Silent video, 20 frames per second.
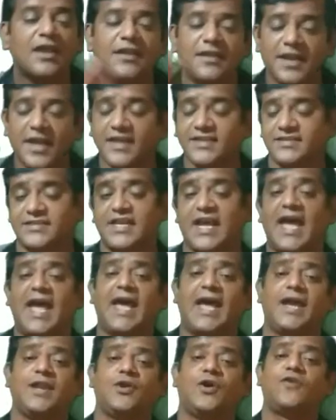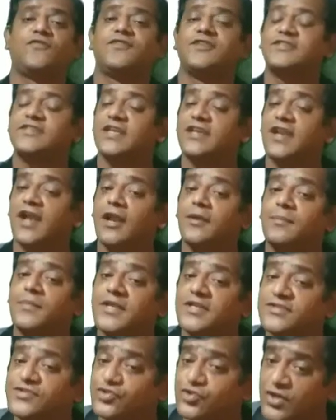Next, add office and
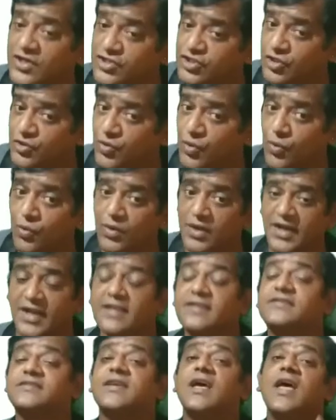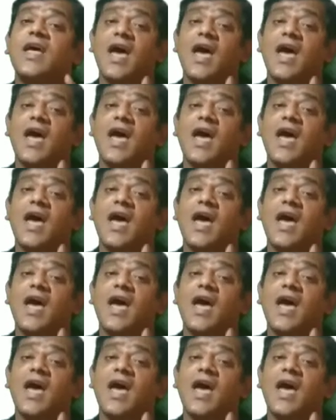administration overheads.